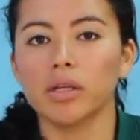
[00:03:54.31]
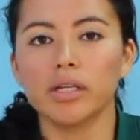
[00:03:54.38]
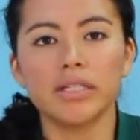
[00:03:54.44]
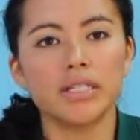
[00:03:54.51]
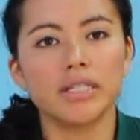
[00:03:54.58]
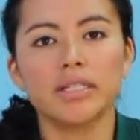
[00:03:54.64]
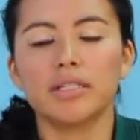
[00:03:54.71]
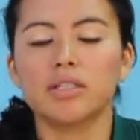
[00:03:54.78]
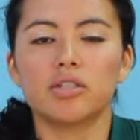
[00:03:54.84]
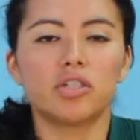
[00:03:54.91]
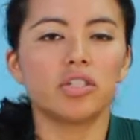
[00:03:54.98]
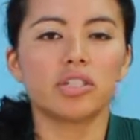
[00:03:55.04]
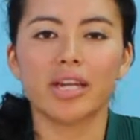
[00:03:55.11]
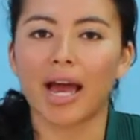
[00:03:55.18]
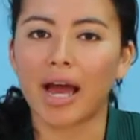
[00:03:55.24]
and
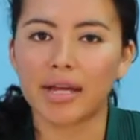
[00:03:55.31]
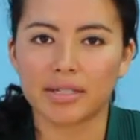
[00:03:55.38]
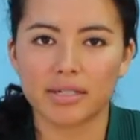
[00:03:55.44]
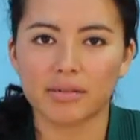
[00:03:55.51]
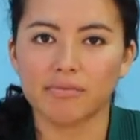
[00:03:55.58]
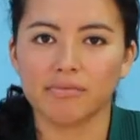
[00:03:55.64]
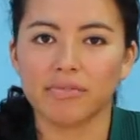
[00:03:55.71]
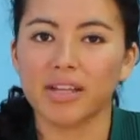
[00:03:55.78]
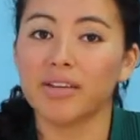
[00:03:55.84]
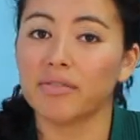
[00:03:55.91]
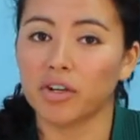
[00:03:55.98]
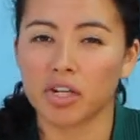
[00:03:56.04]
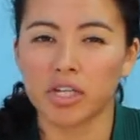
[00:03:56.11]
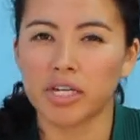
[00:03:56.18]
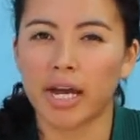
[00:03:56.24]
just to add some
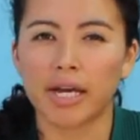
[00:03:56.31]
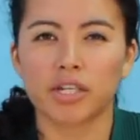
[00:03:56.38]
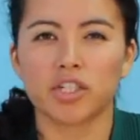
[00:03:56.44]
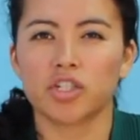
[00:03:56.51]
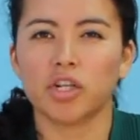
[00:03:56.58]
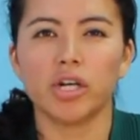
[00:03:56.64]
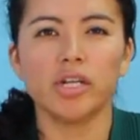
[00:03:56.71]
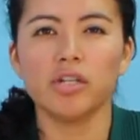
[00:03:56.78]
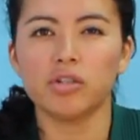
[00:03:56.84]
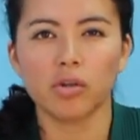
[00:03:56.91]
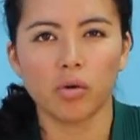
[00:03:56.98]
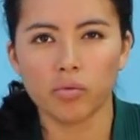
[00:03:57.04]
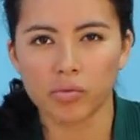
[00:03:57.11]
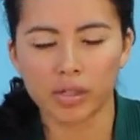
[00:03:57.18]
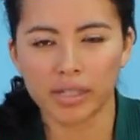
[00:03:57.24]
flavor and texture, and you
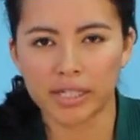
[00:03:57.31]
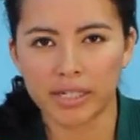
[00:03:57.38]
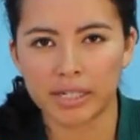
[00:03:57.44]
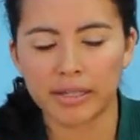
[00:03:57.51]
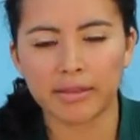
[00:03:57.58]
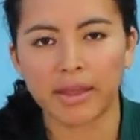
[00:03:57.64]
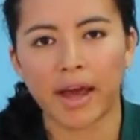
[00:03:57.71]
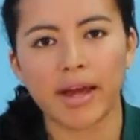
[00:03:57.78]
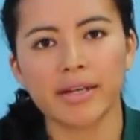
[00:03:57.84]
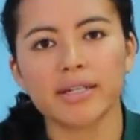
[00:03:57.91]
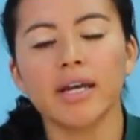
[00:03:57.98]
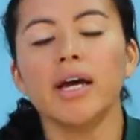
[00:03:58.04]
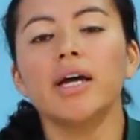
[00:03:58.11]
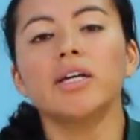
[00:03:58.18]
don't really need that.